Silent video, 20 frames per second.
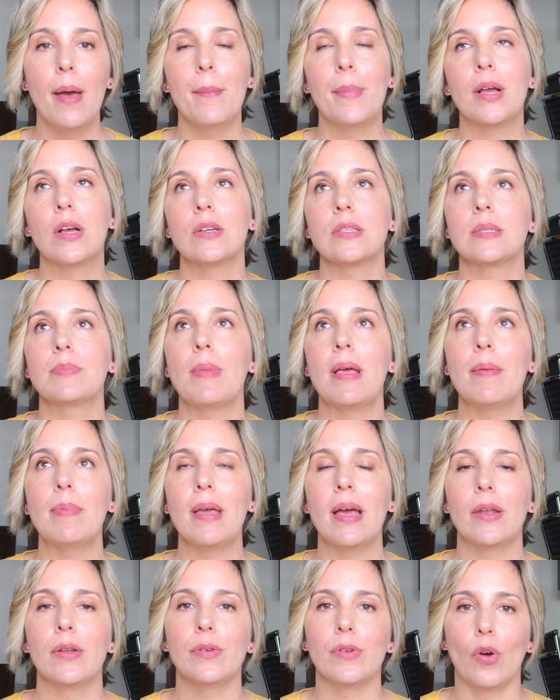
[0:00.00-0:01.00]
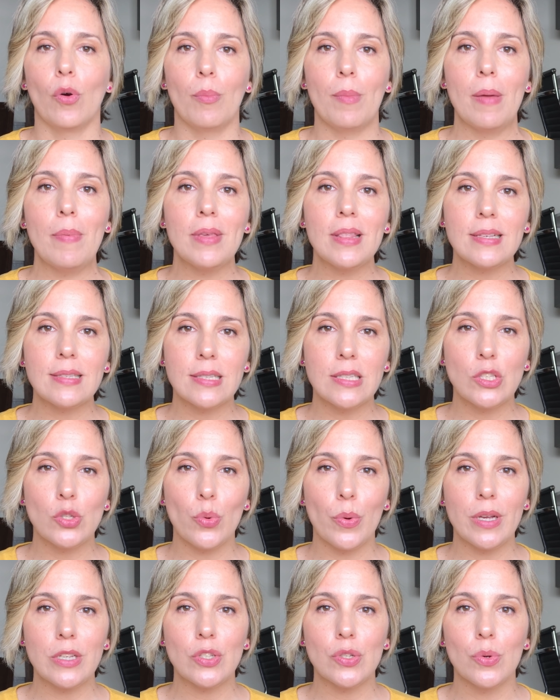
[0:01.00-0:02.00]
Because maybe, I don't know, maybe the
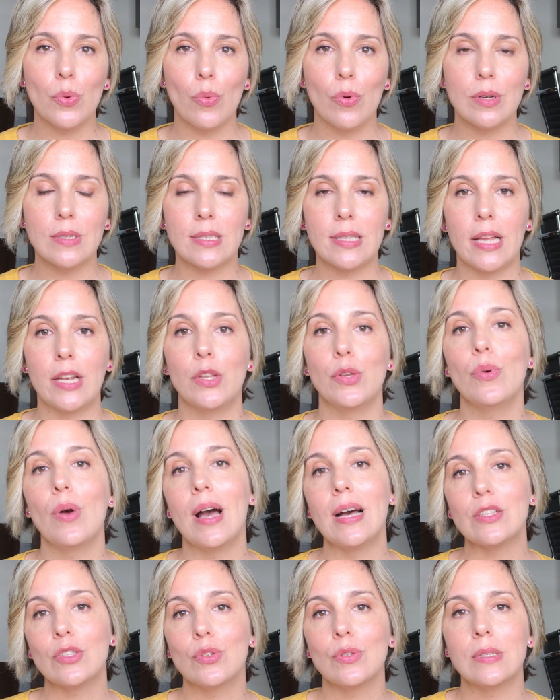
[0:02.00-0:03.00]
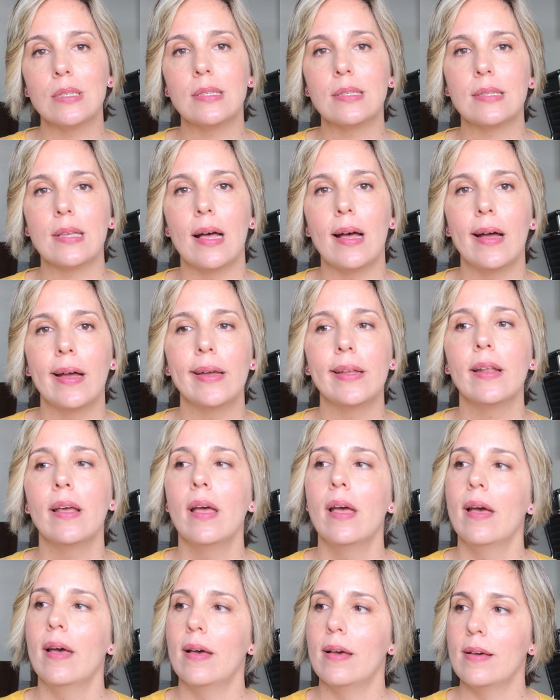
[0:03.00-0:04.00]
situation was that you had to decide,
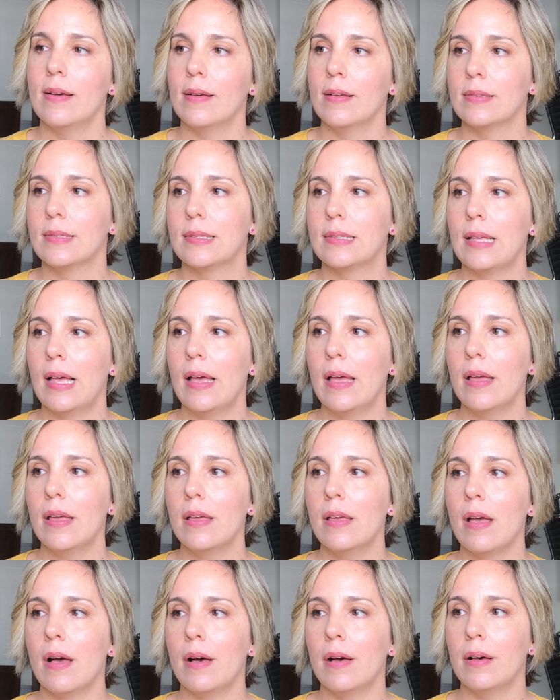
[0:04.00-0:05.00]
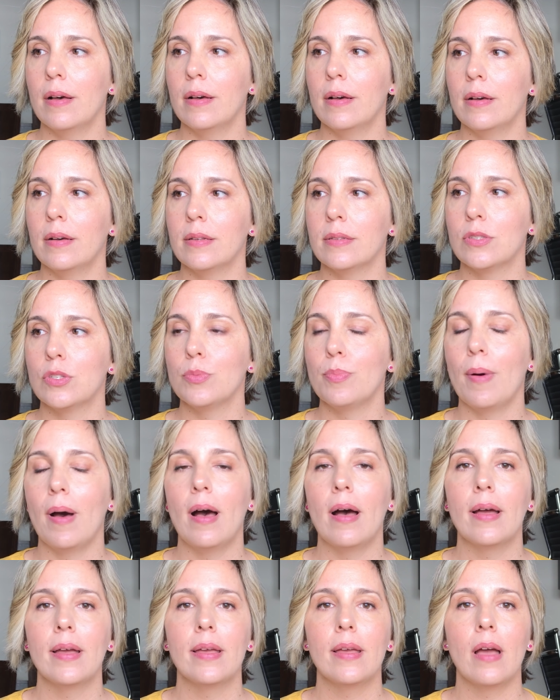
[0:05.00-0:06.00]
to
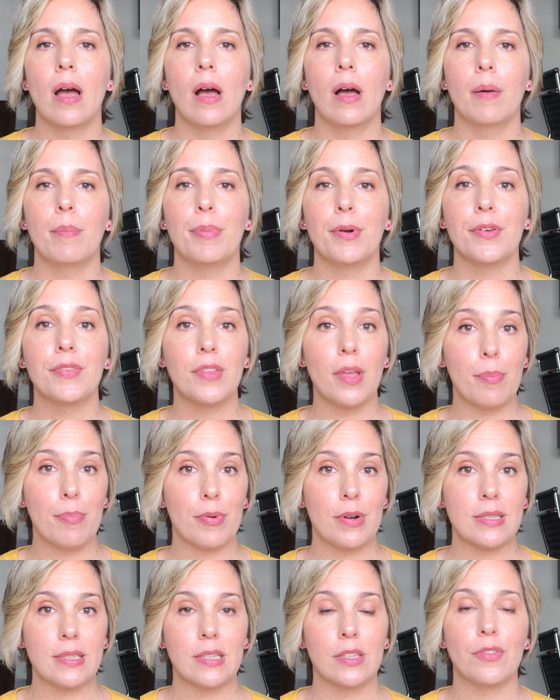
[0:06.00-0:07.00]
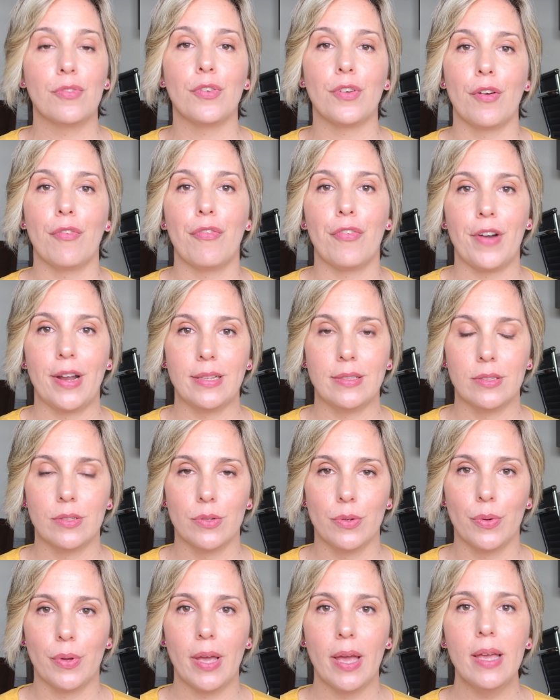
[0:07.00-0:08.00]
buy a birthday present for a friend,
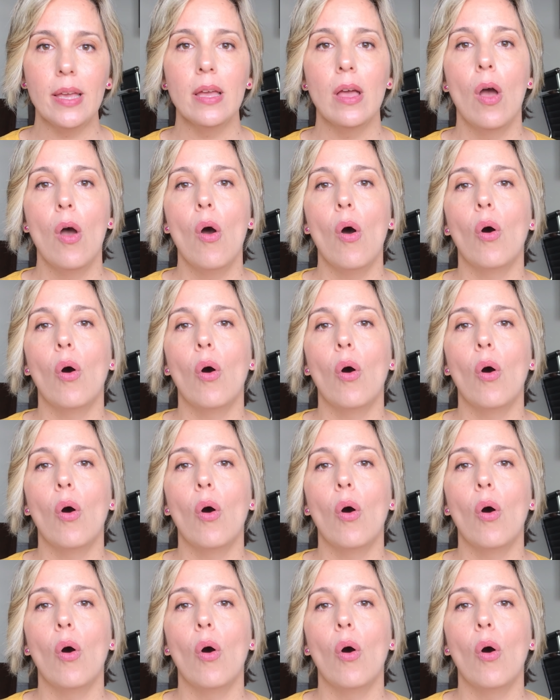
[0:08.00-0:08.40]
okay?